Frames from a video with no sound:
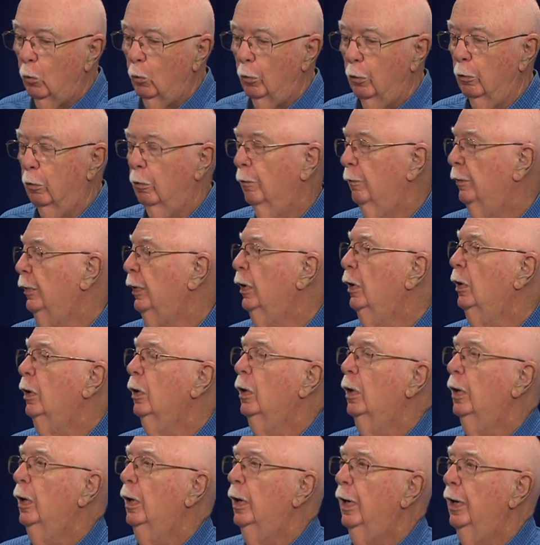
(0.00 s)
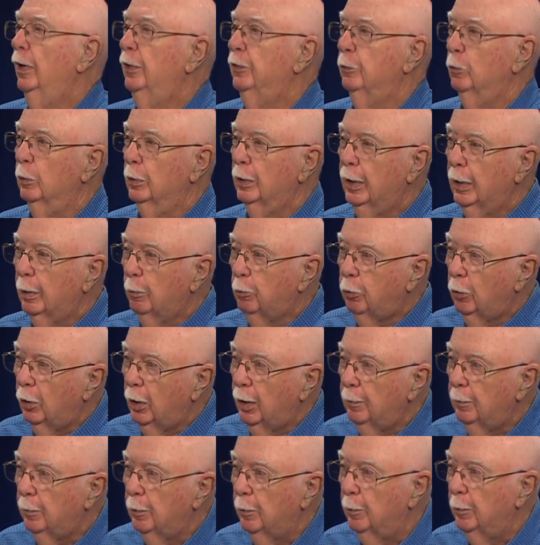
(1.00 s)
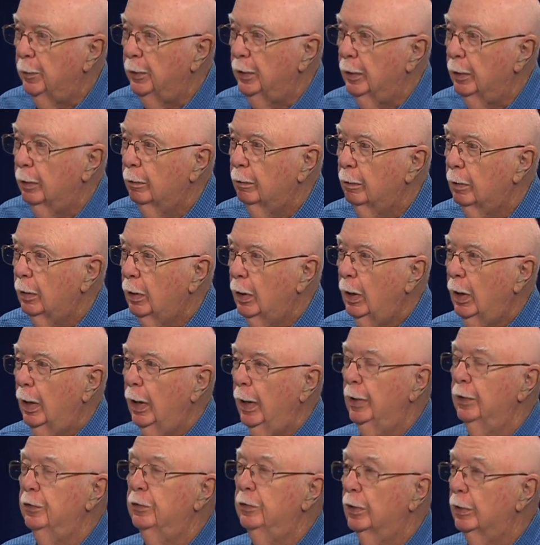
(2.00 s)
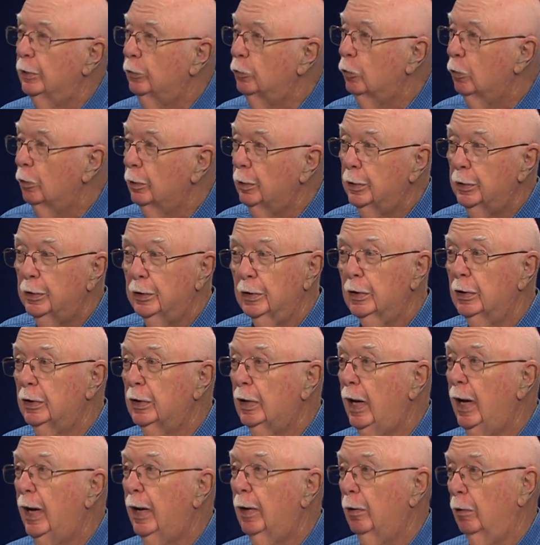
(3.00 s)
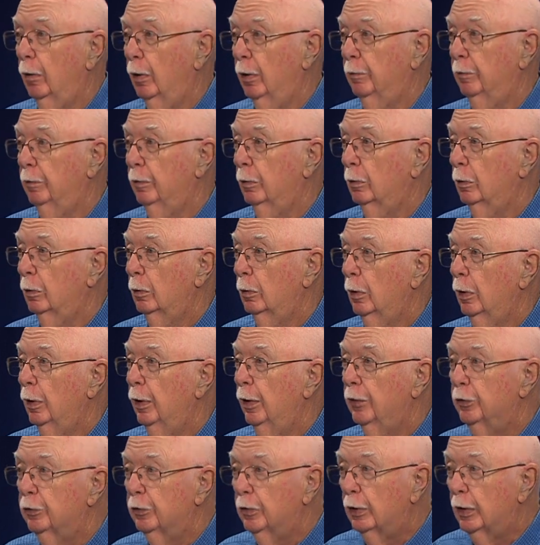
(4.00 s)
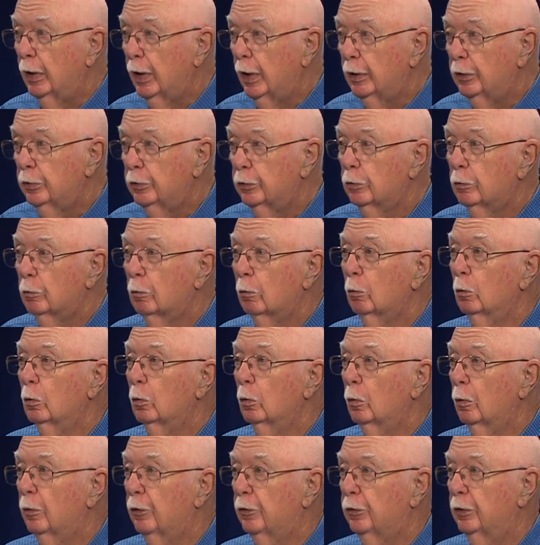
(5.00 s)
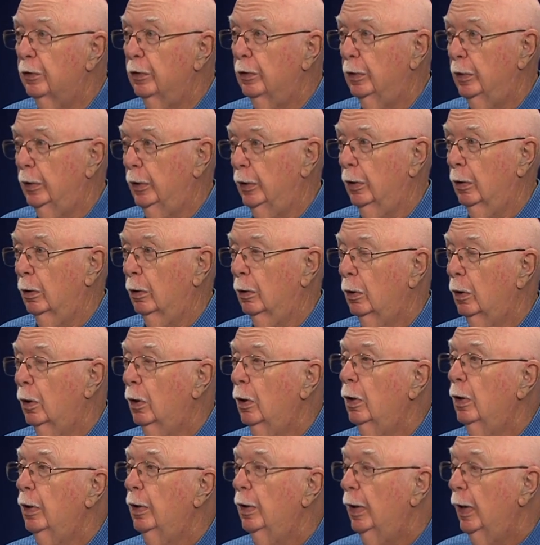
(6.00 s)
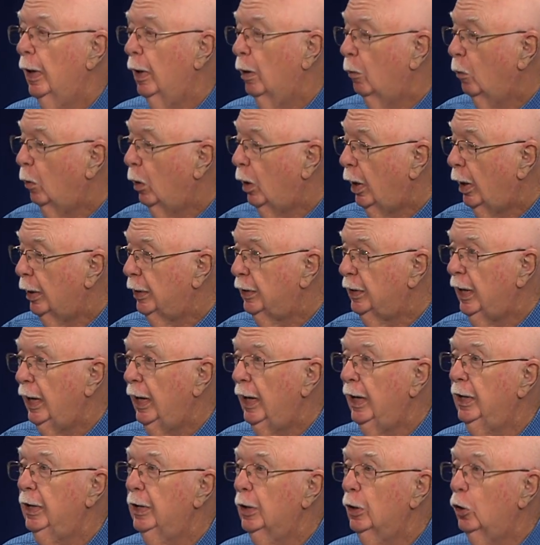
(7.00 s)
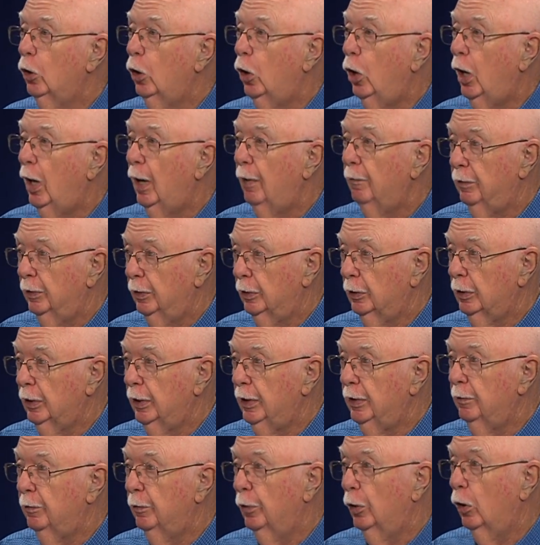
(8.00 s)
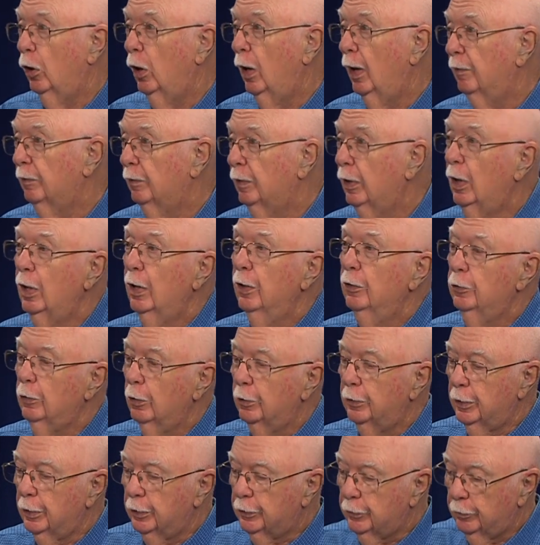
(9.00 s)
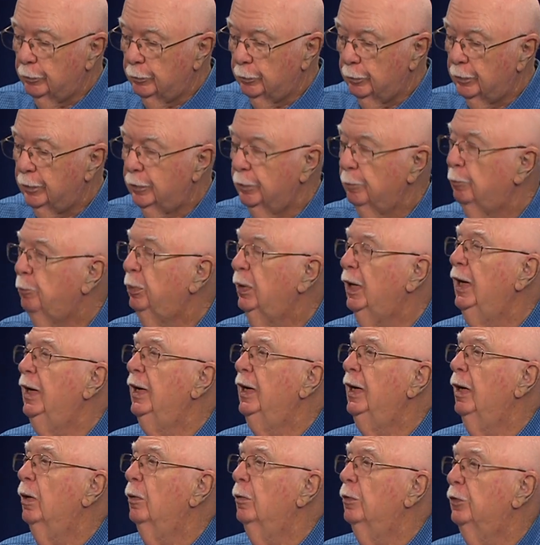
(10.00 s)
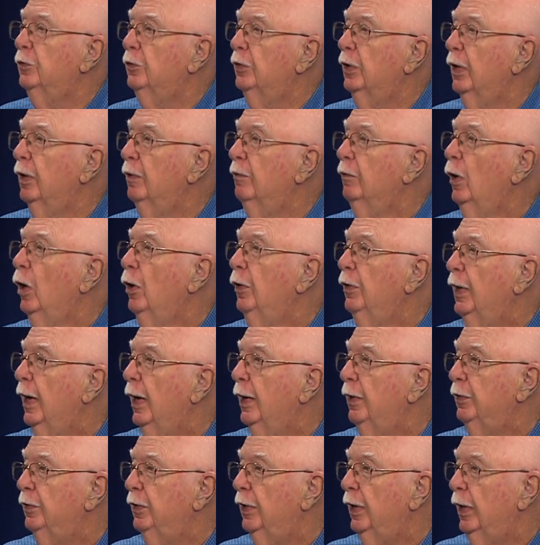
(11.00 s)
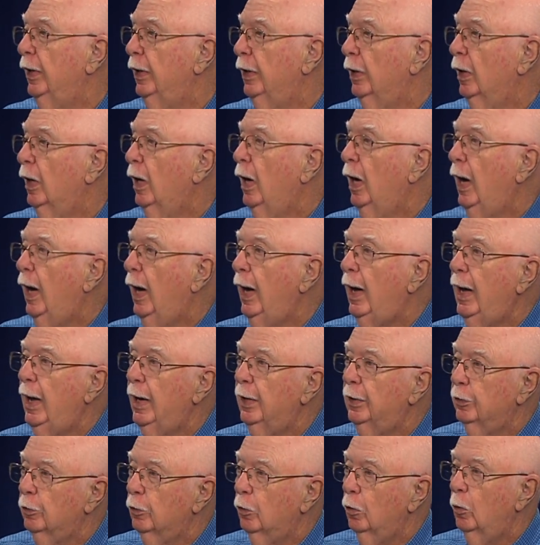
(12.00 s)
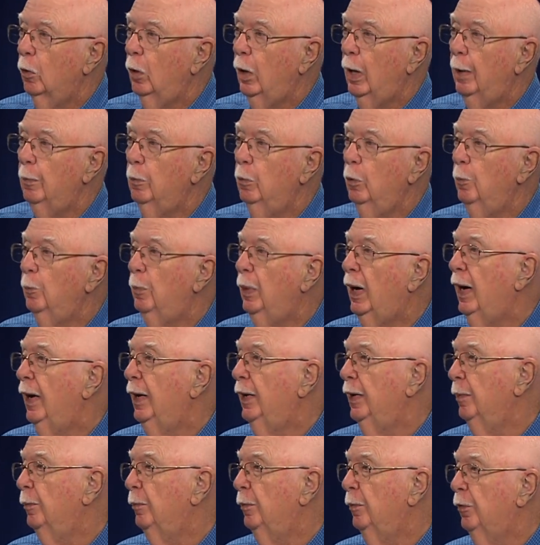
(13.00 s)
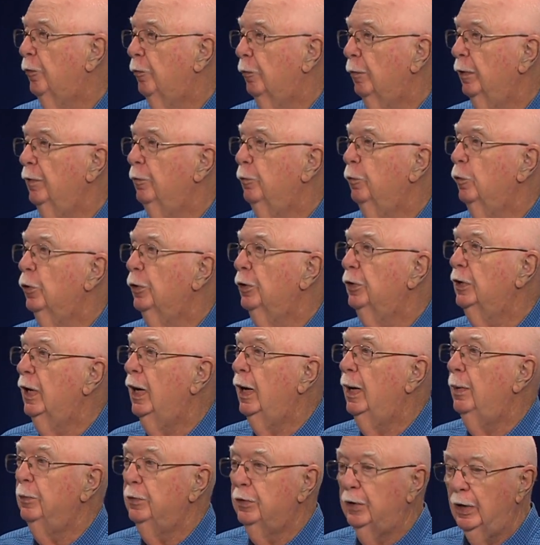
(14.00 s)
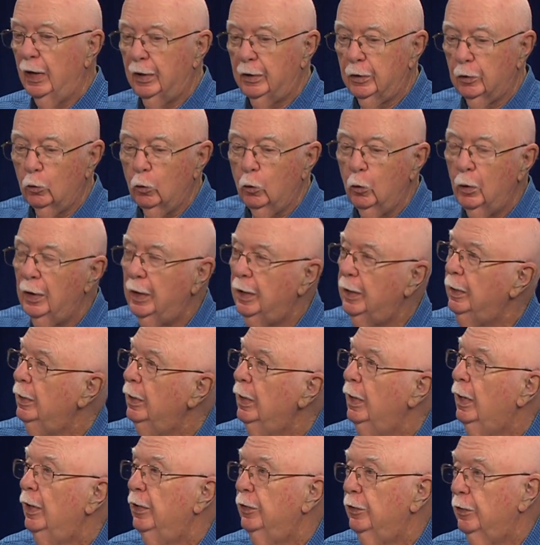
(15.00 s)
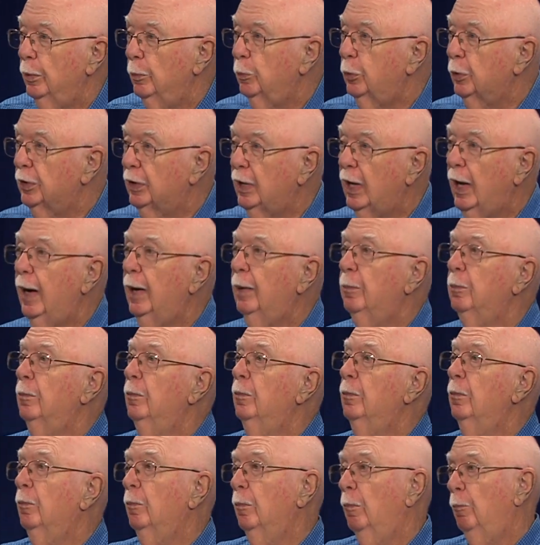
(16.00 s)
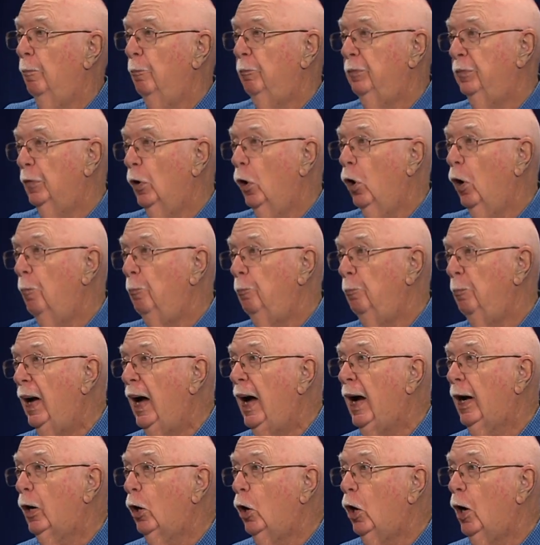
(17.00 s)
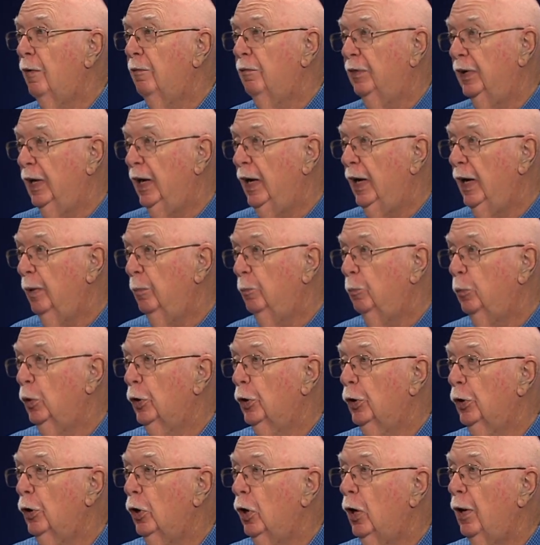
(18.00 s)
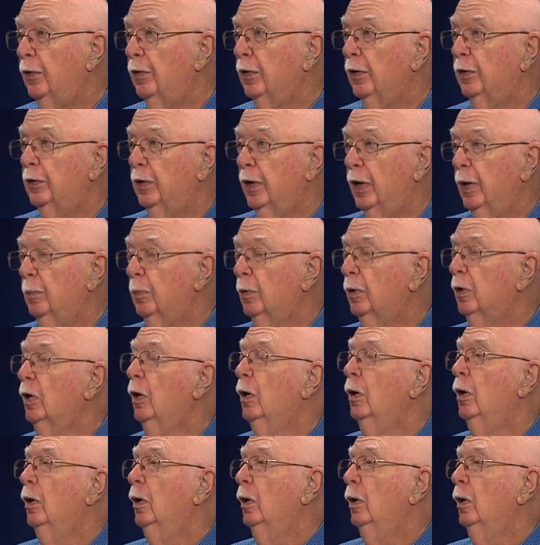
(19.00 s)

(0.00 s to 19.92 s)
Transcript: Went over. I said, We got a problem here. I said, I told you to take the hat off. It's against the rules in here. Now, take it off and leave it off. So this played out itself uh, that day. I had to go, I went by him three or four times and had to go in, say, put the hat or uh, back off again, put it on mm-hmm. the table.